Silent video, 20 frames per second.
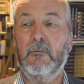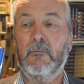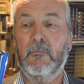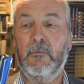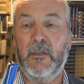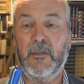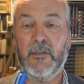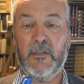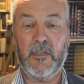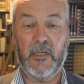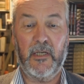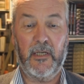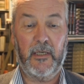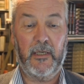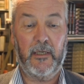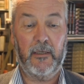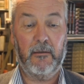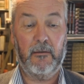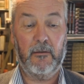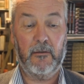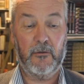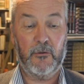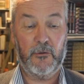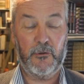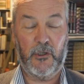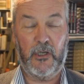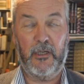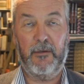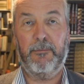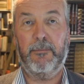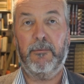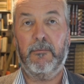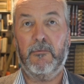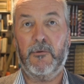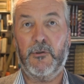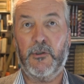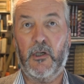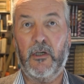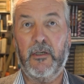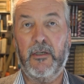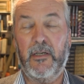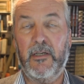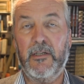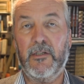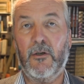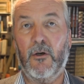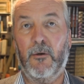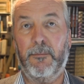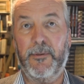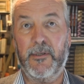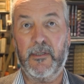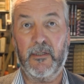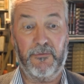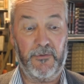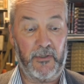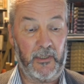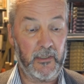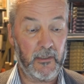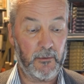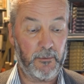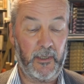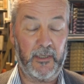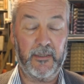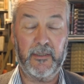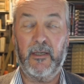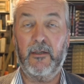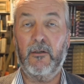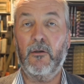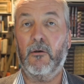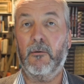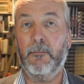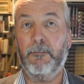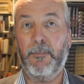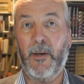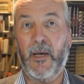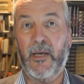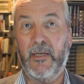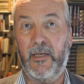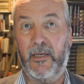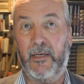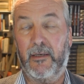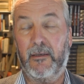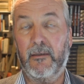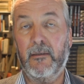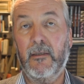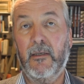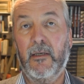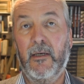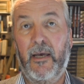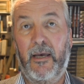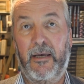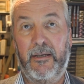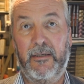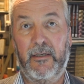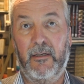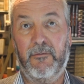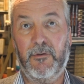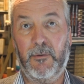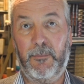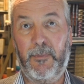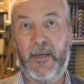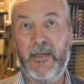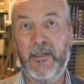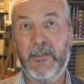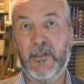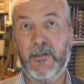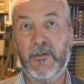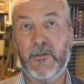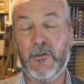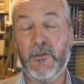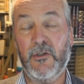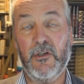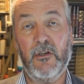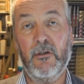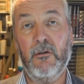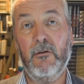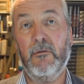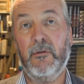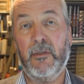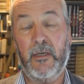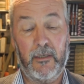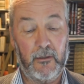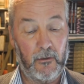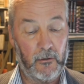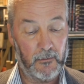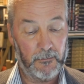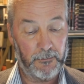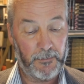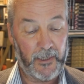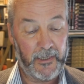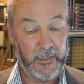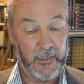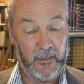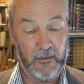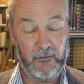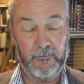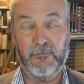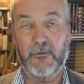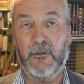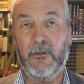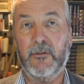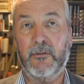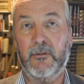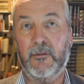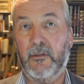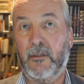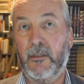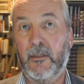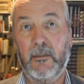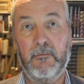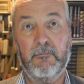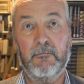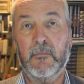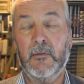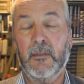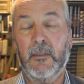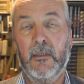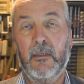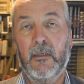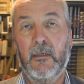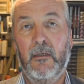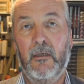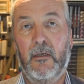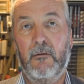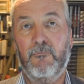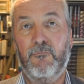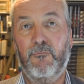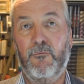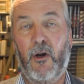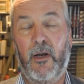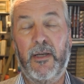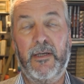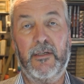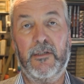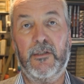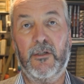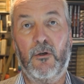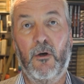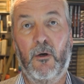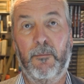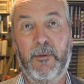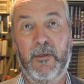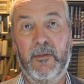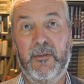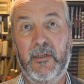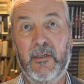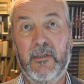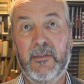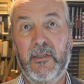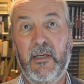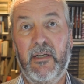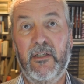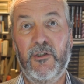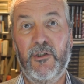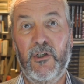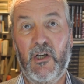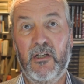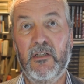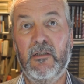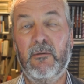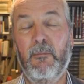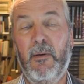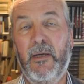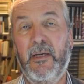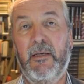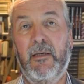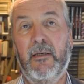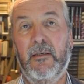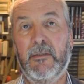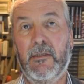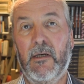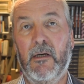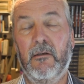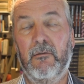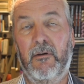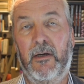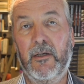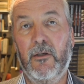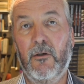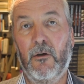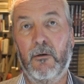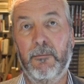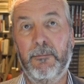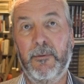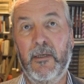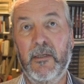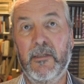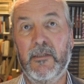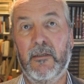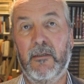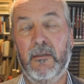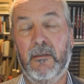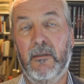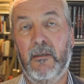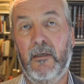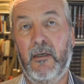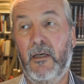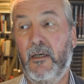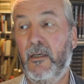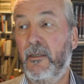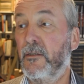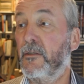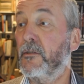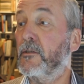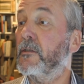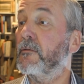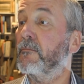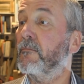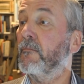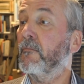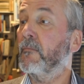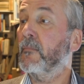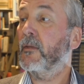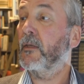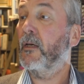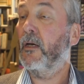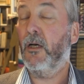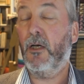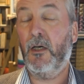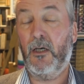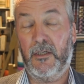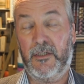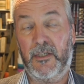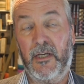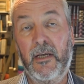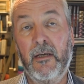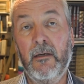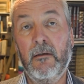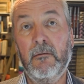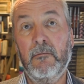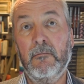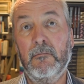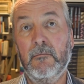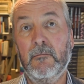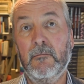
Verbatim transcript: with seeing cheap Chinese copies of things where they're not paying any of the patents due, they're not paying for the right to copy things, they're just making direct copies and hurting